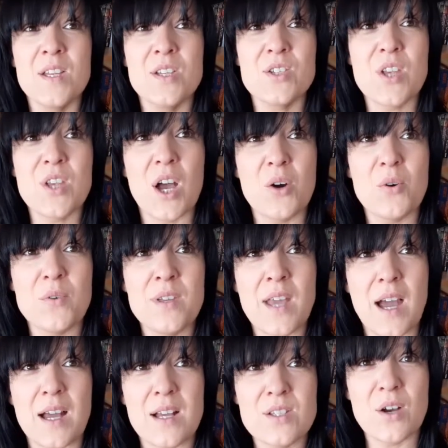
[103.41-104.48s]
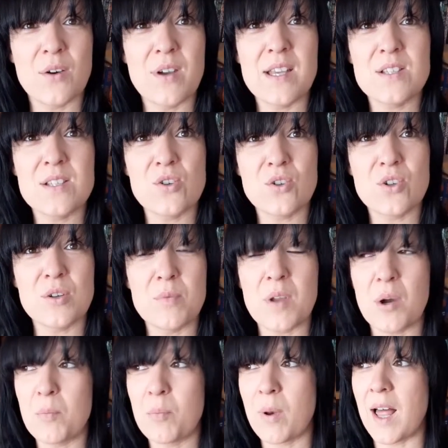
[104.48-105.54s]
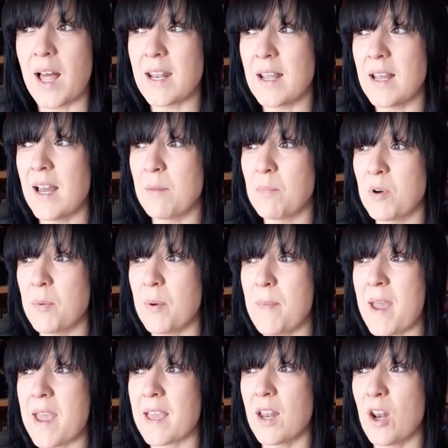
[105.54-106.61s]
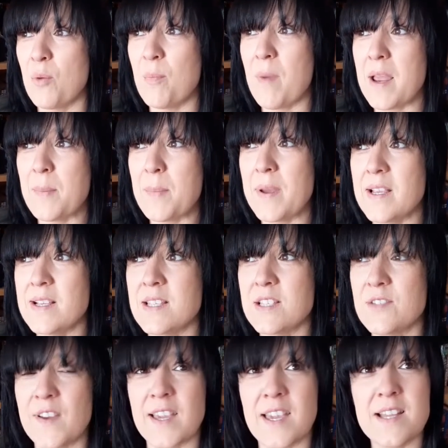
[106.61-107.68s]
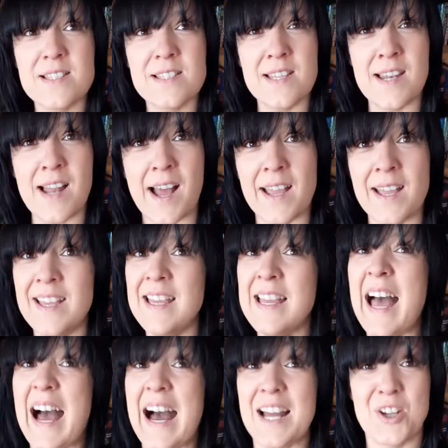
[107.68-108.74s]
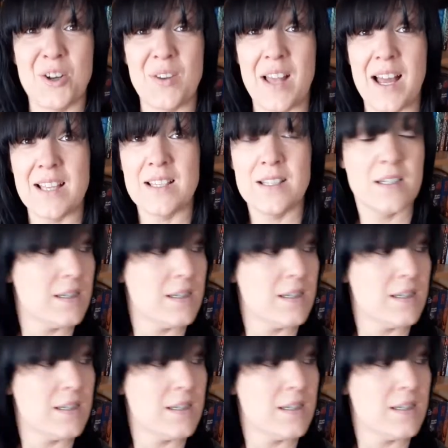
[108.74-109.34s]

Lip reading: So yeah, so it is all going to be on plan. I'm going to be making homemade pizzas for kids tonight. Oh, I don't like...